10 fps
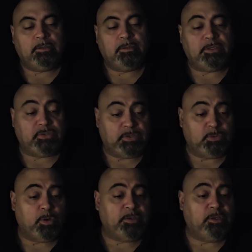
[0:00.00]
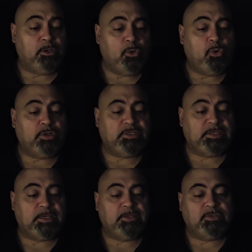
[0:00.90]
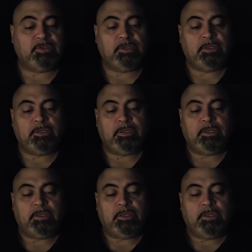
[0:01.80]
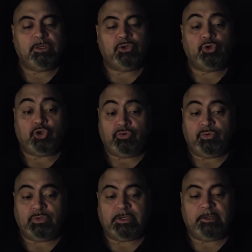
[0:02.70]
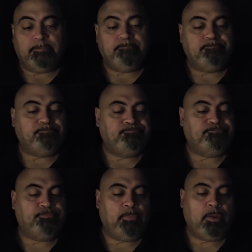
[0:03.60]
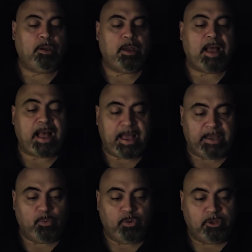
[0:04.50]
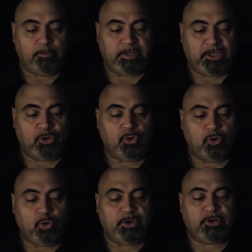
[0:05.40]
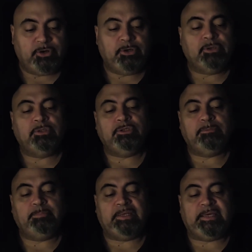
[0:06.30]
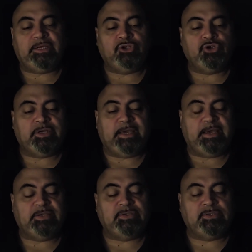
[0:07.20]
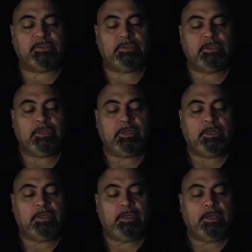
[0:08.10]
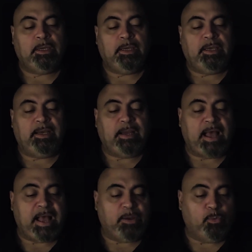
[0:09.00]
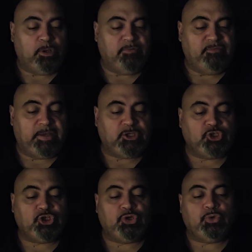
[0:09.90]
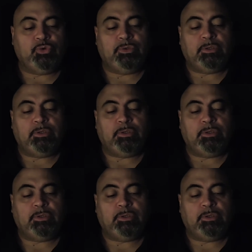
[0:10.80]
This is what the Lord says to Jerusalem. I will be your lawyer to plead your case, and I will avenge you.